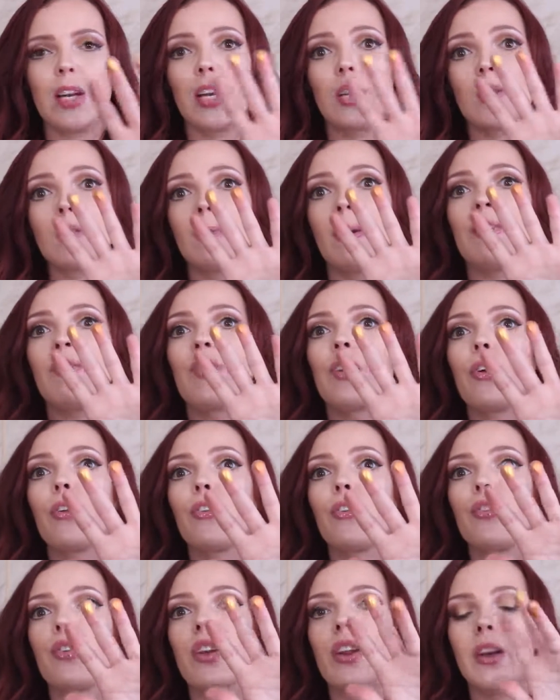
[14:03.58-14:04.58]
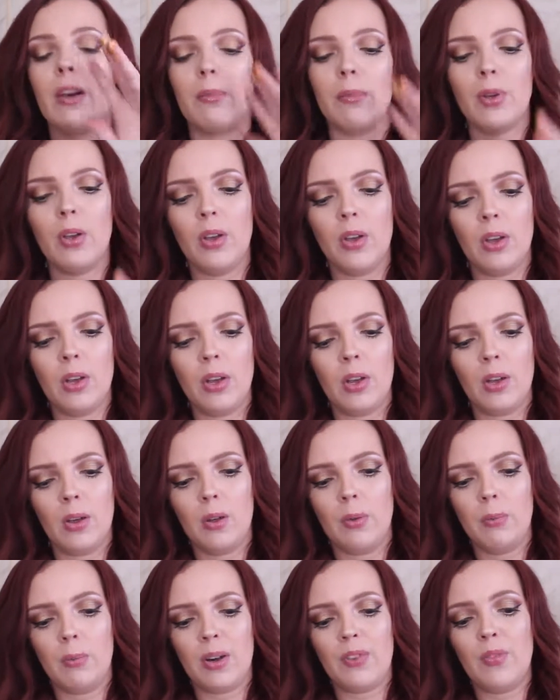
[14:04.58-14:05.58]
and I use my fingers for them.
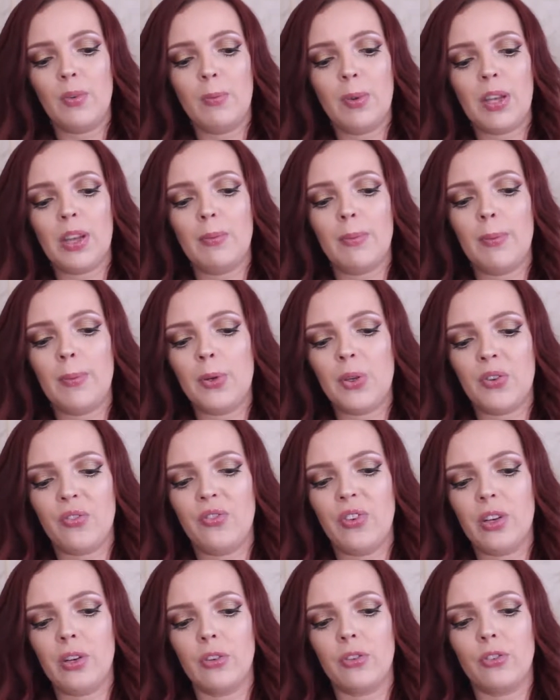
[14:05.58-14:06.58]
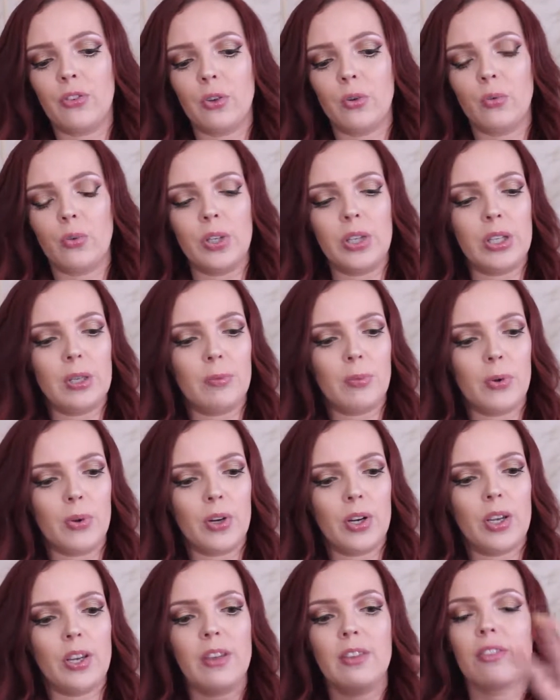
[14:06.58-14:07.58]
But if you pick them up on your fingers, they're really
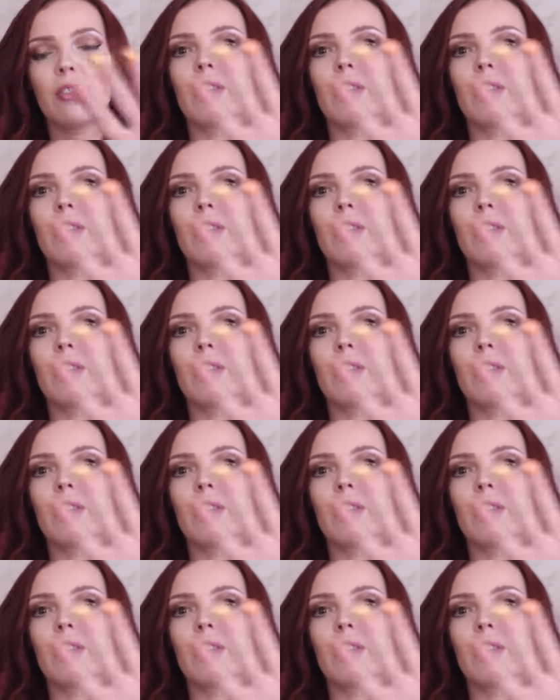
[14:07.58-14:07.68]
pretty.